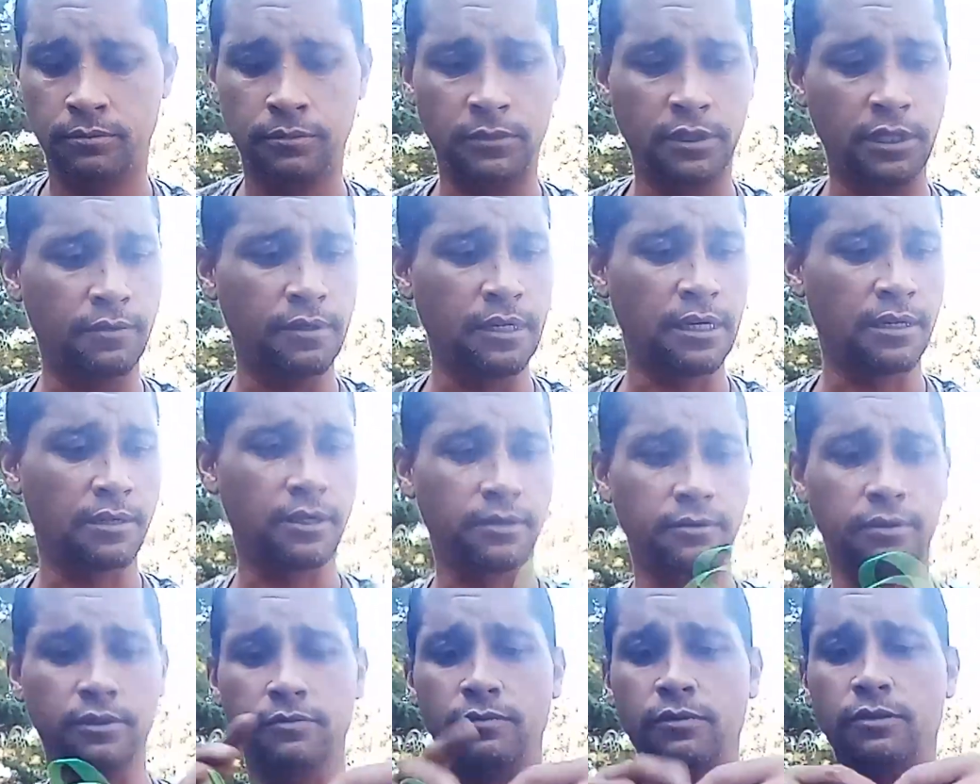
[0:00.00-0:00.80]
Know how
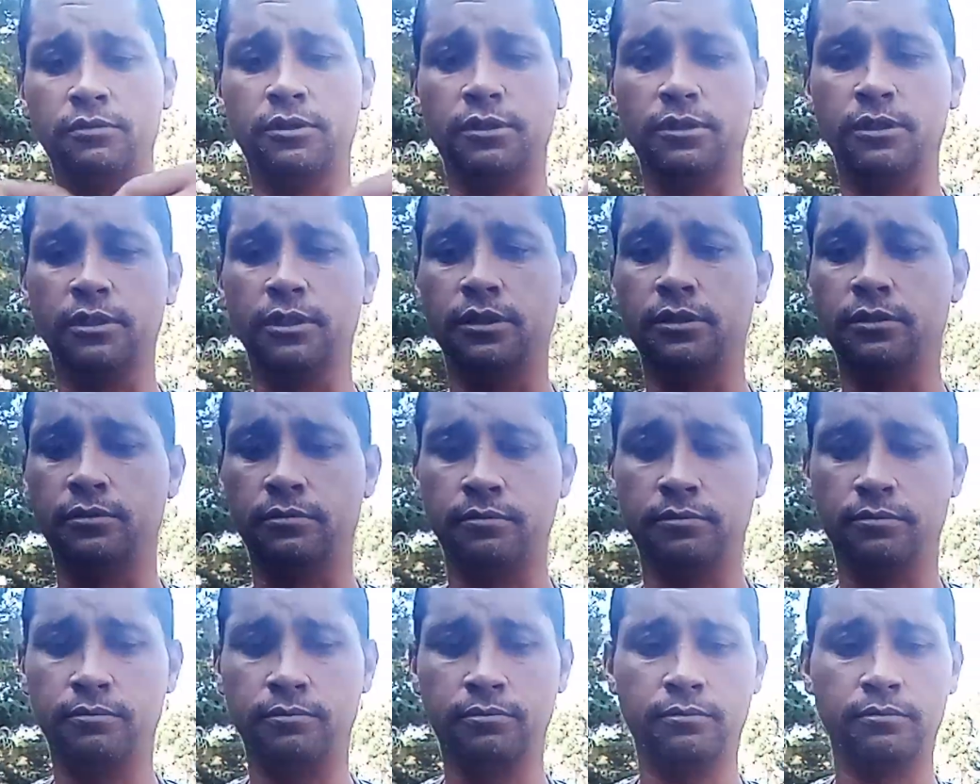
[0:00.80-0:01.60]
long you want your leader.
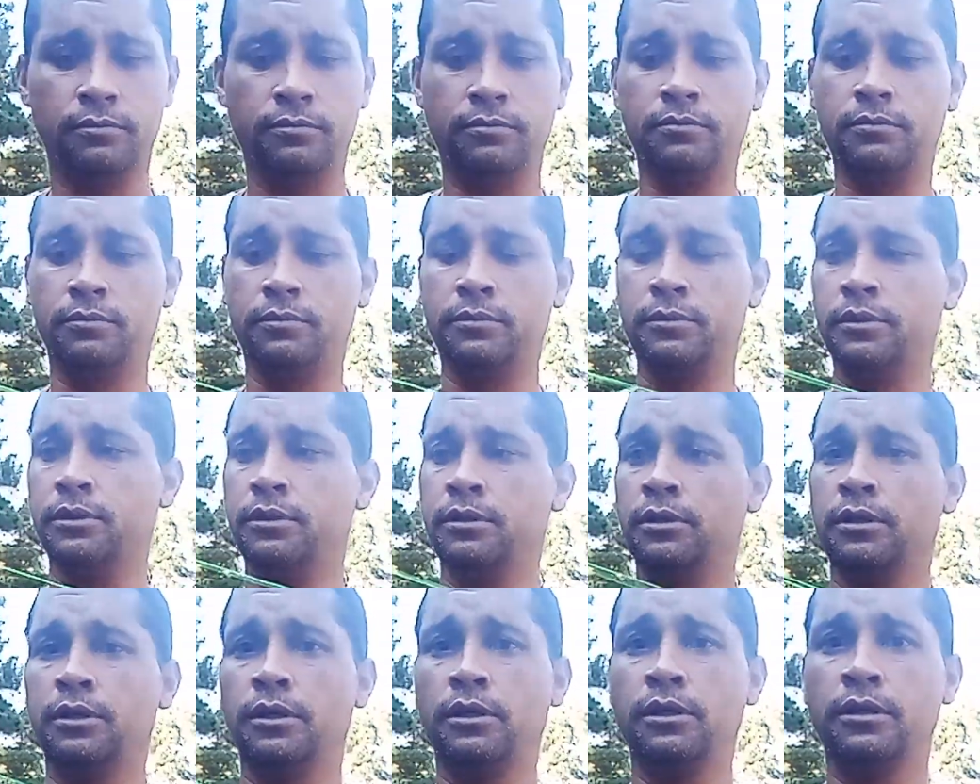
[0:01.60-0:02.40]

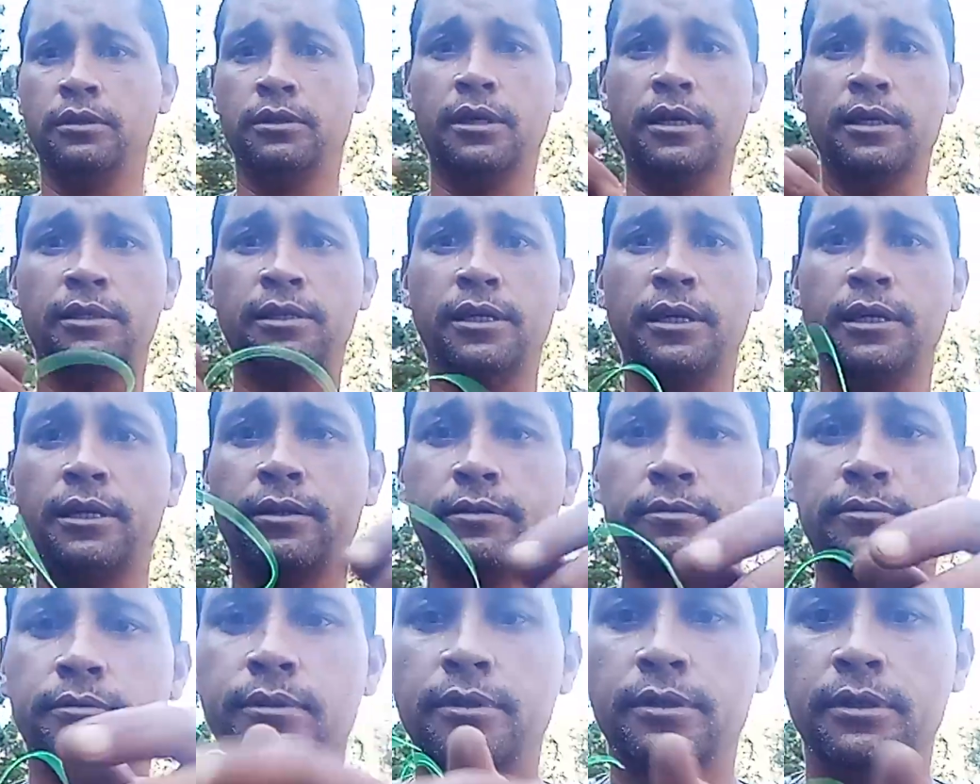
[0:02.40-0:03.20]
So I take
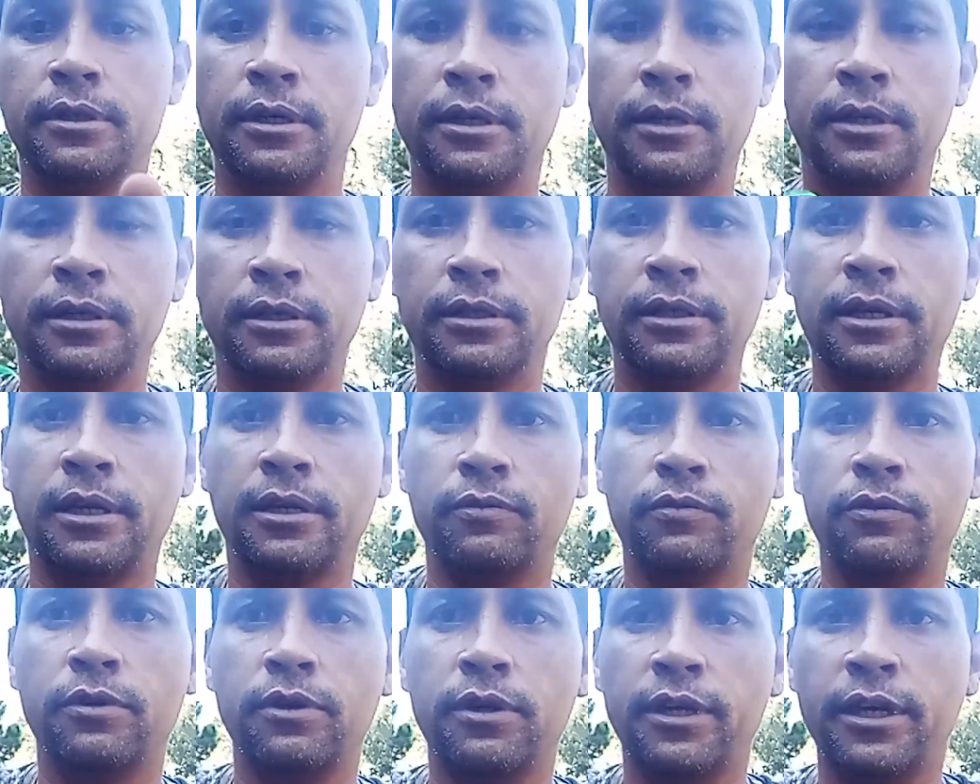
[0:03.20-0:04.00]

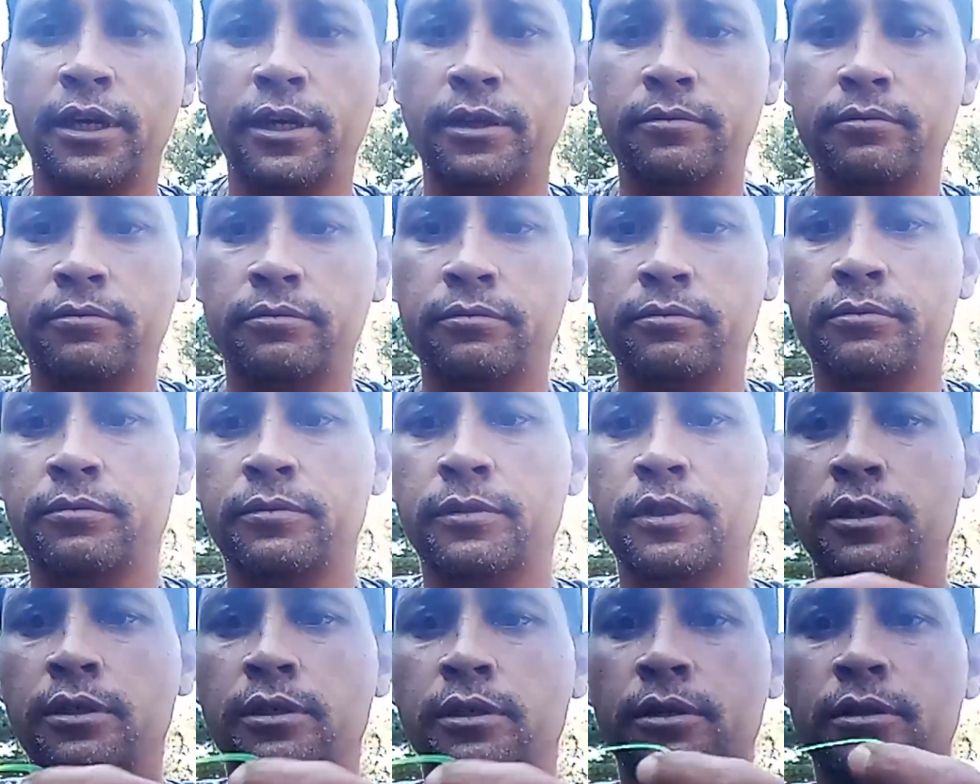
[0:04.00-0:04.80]
one in,
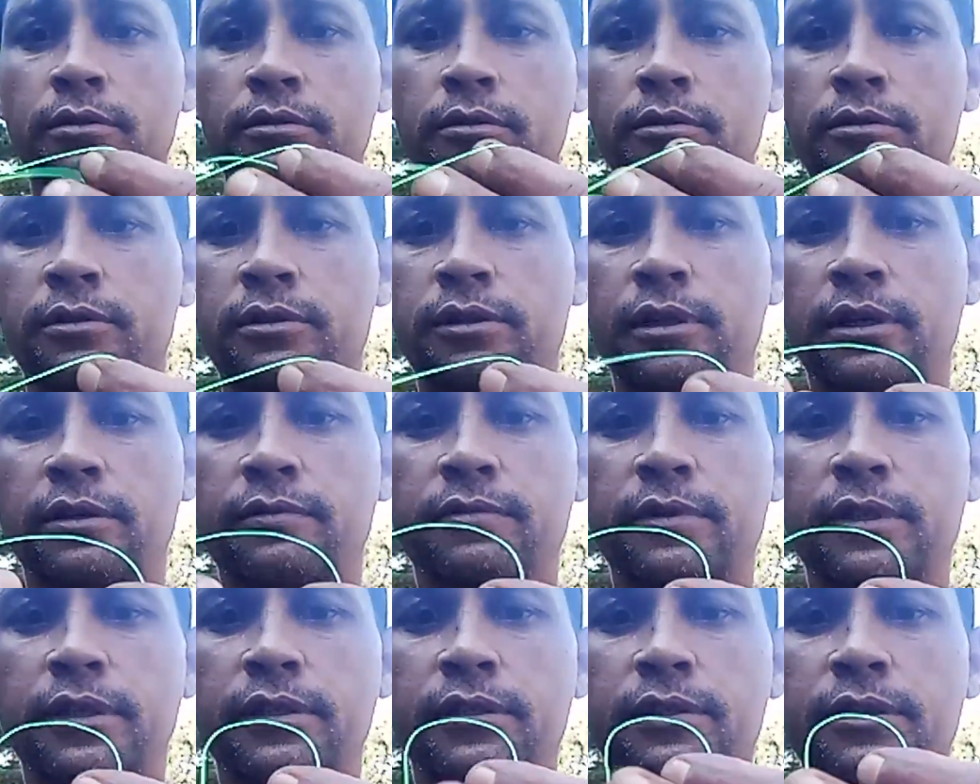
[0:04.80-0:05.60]
do it the same
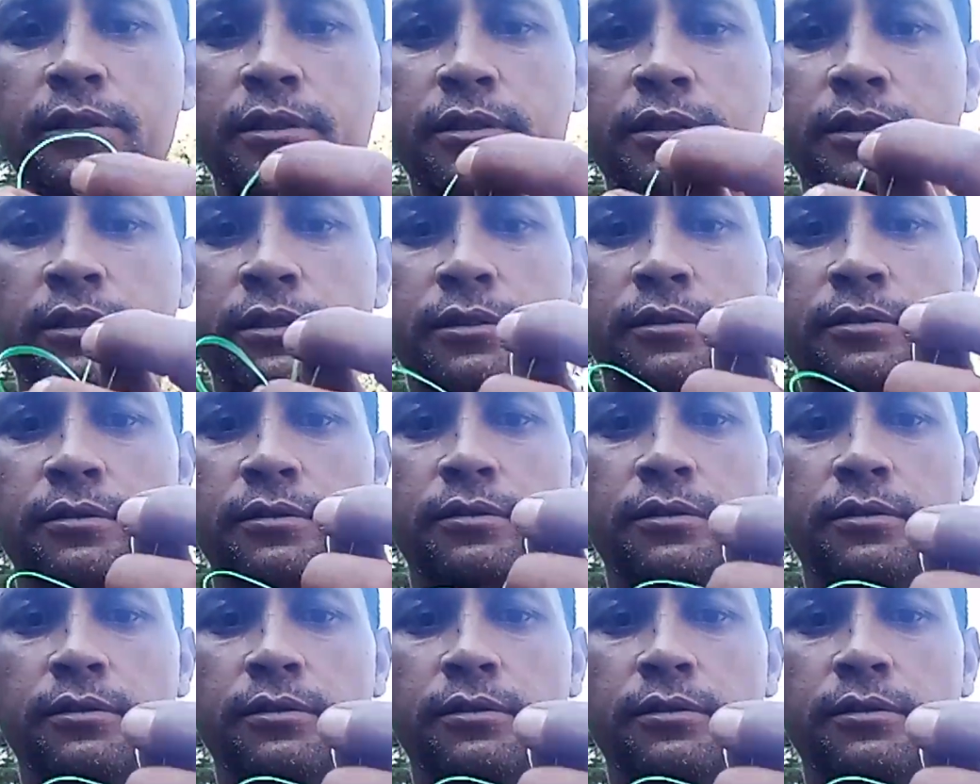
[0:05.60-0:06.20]
way you did